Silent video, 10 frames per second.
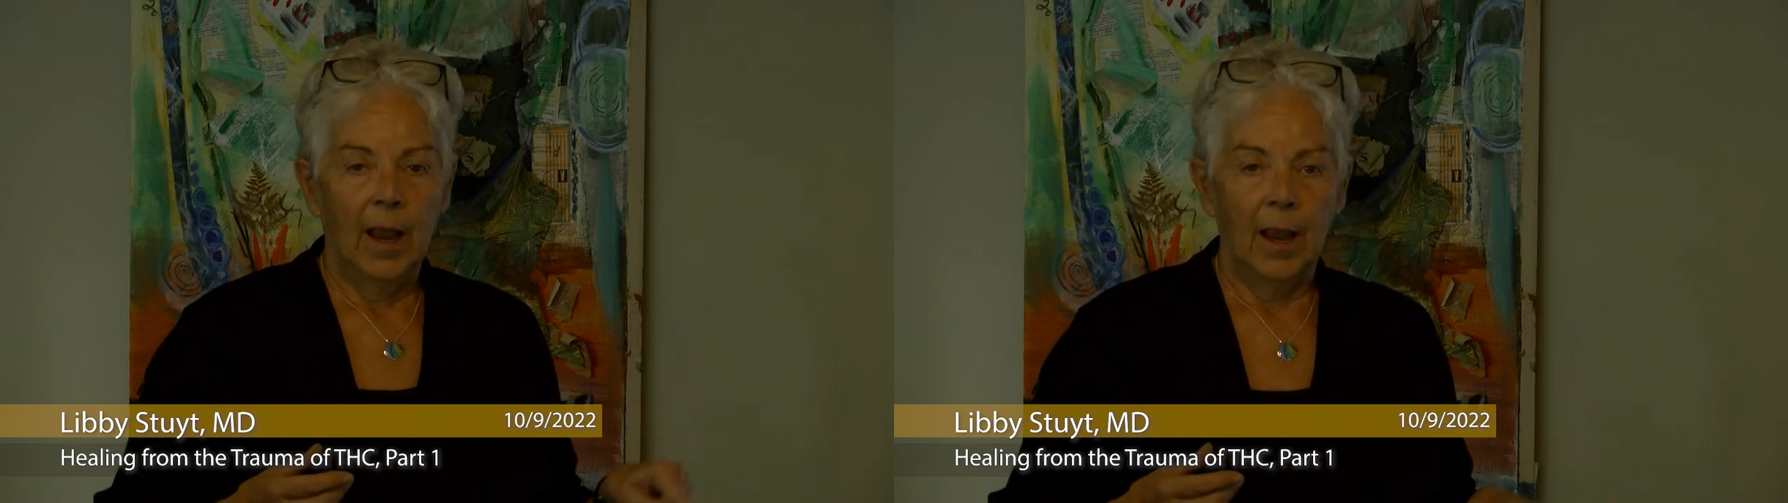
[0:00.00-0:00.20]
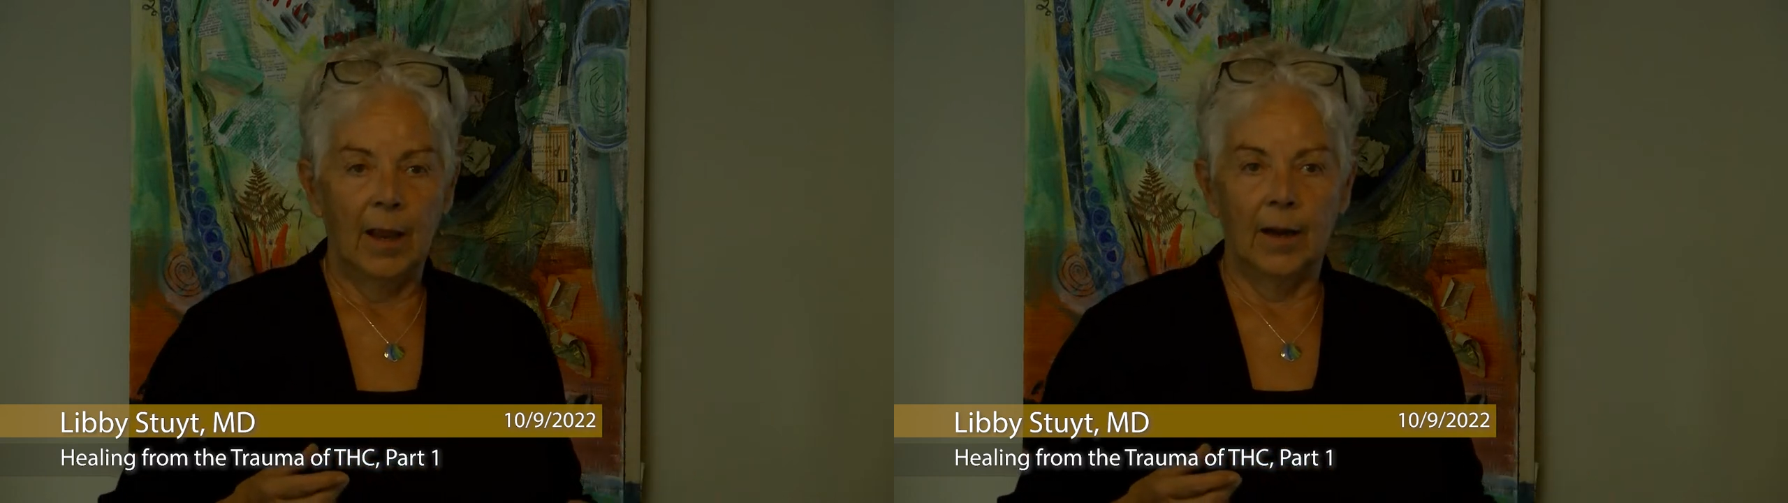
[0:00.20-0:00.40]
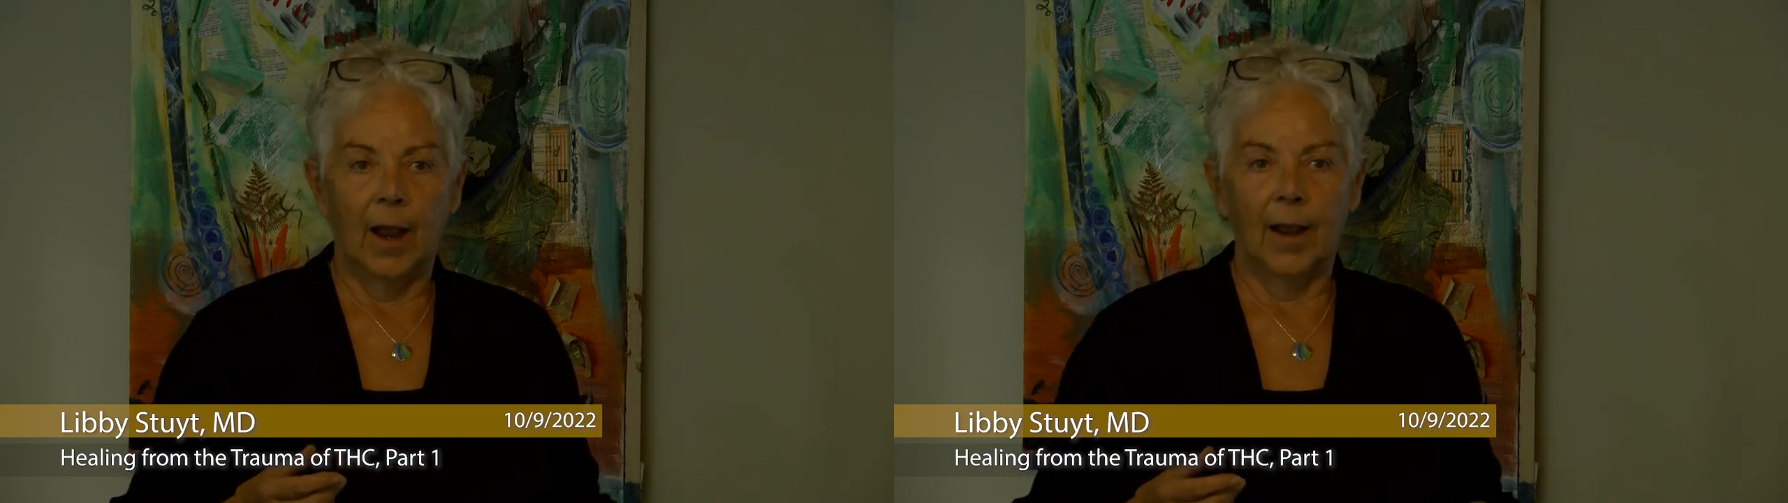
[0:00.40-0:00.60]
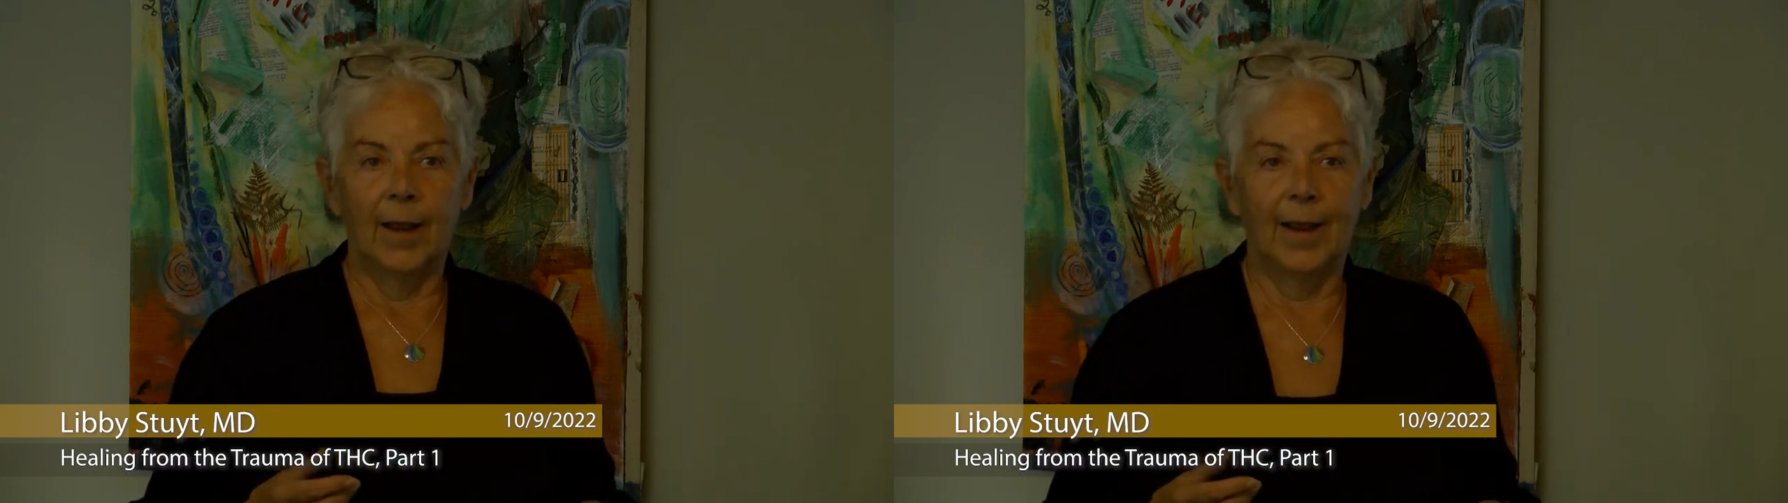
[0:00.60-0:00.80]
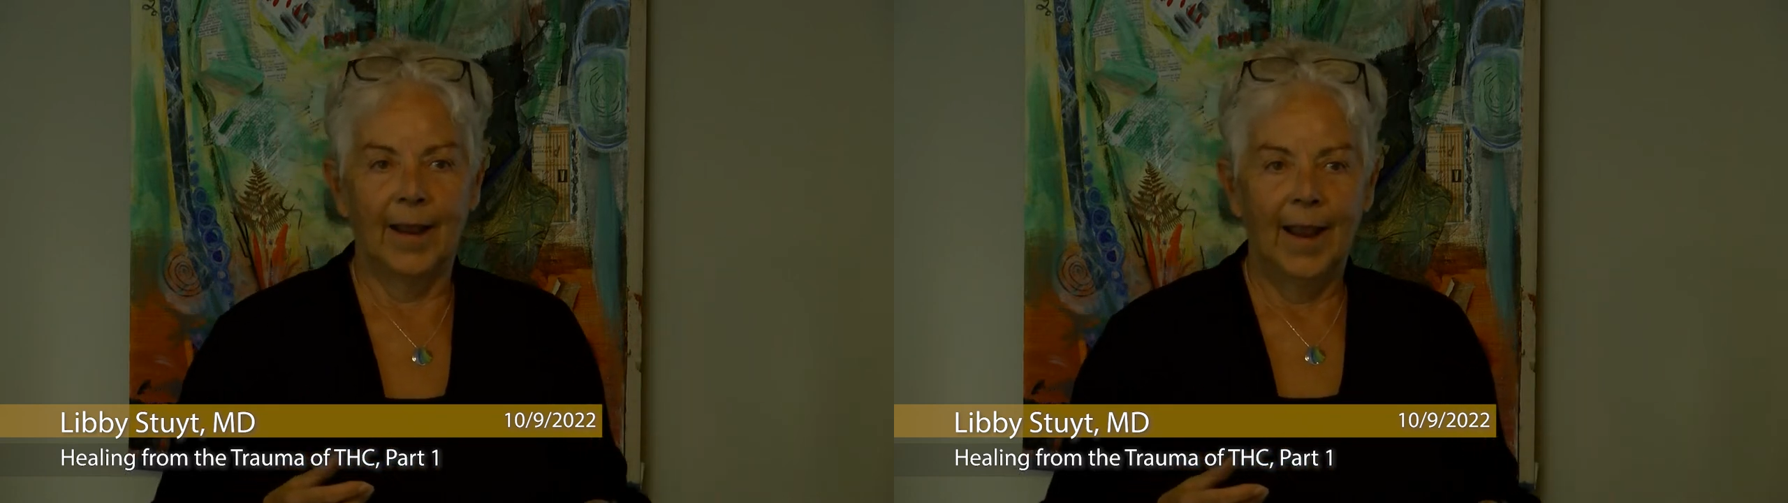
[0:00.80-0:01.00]
and
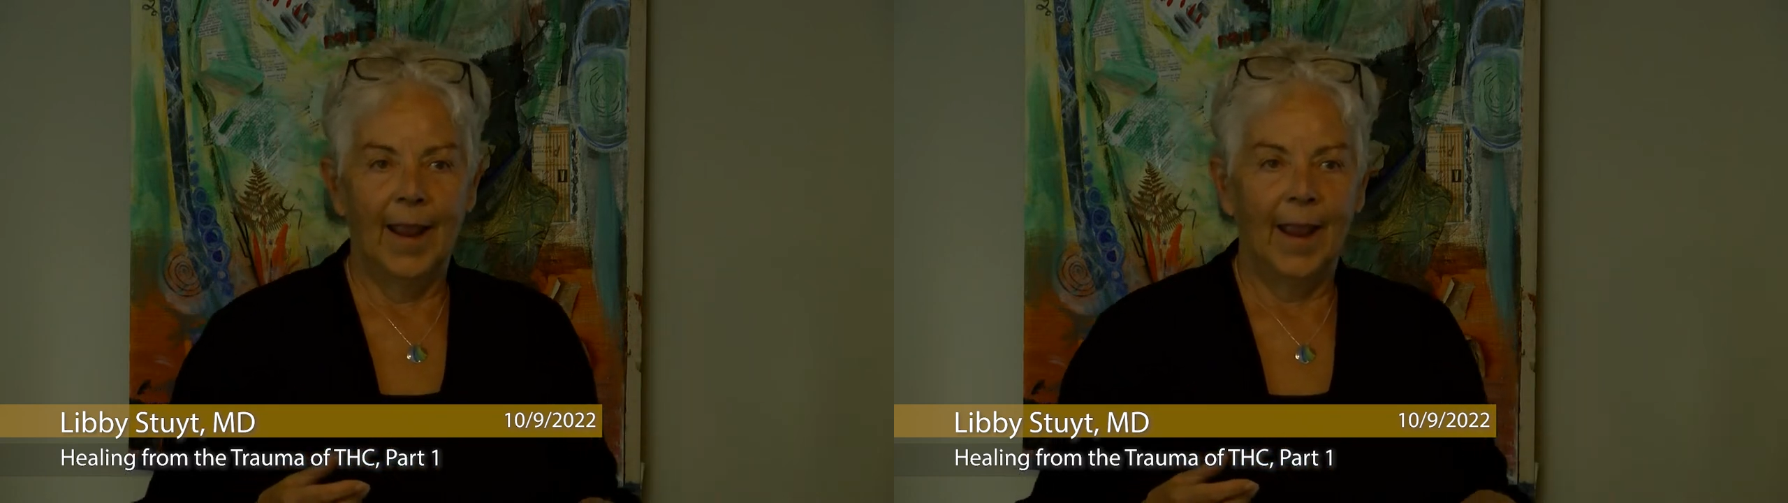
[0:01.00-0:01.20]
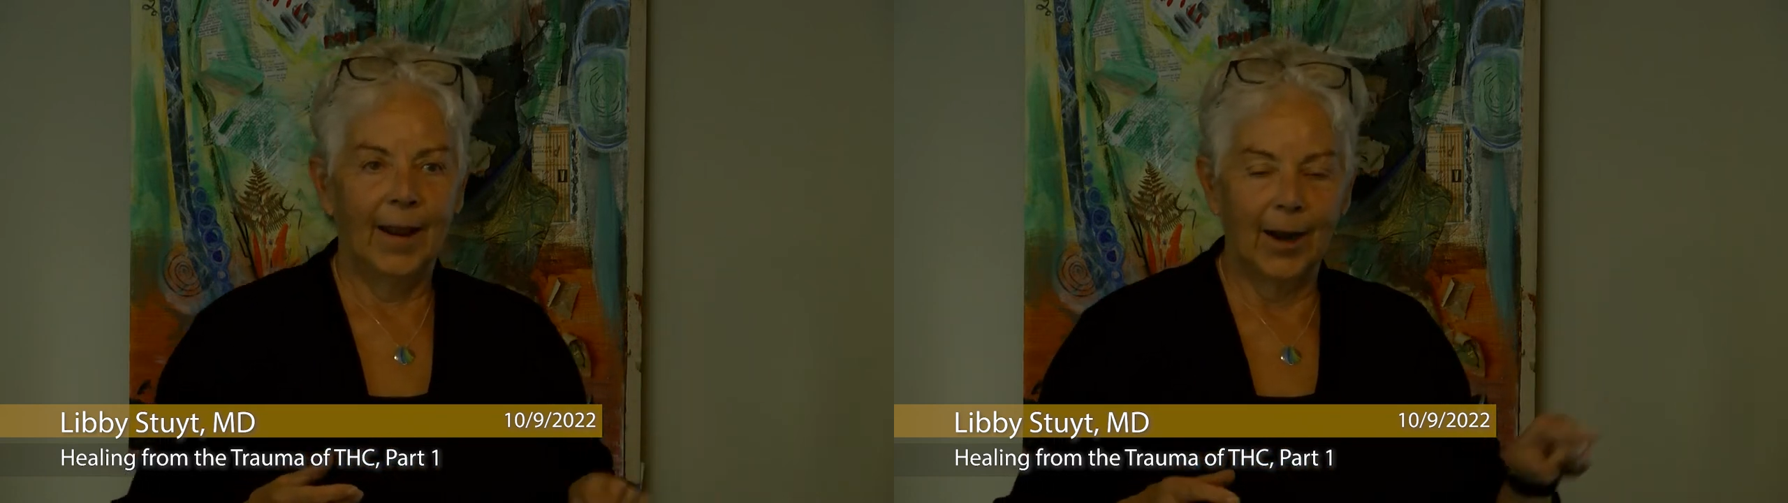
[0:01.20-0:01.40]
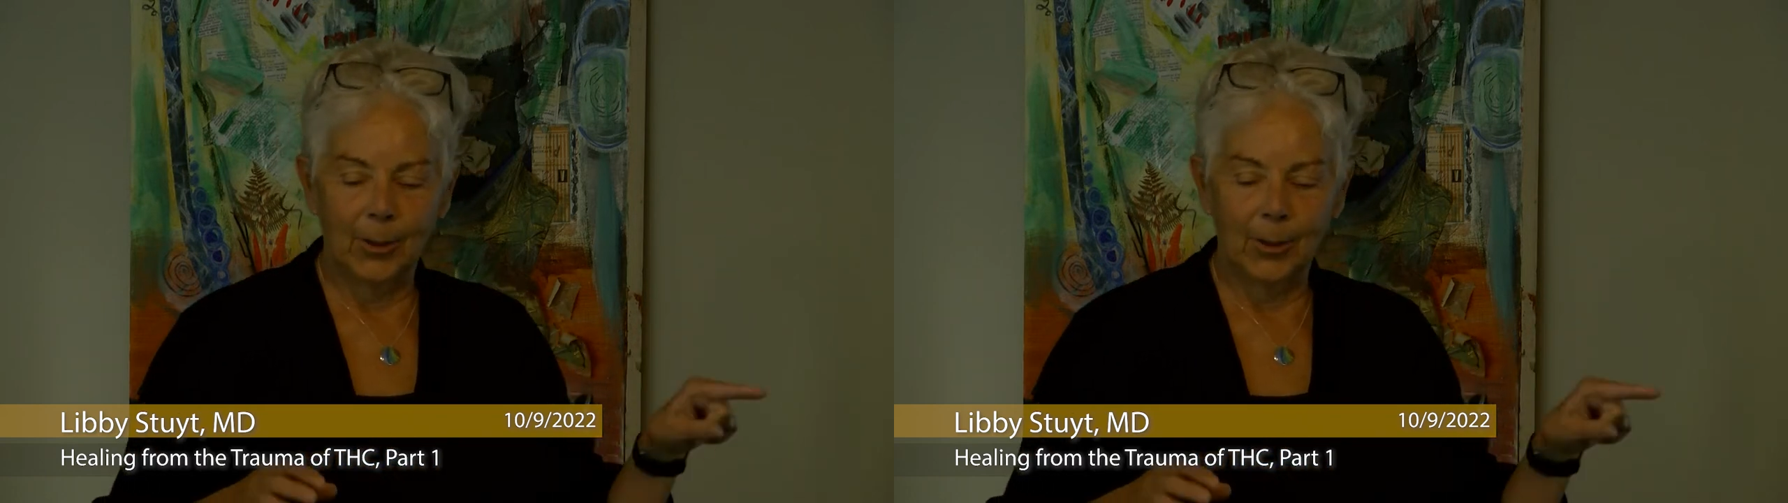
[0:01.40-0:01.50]
I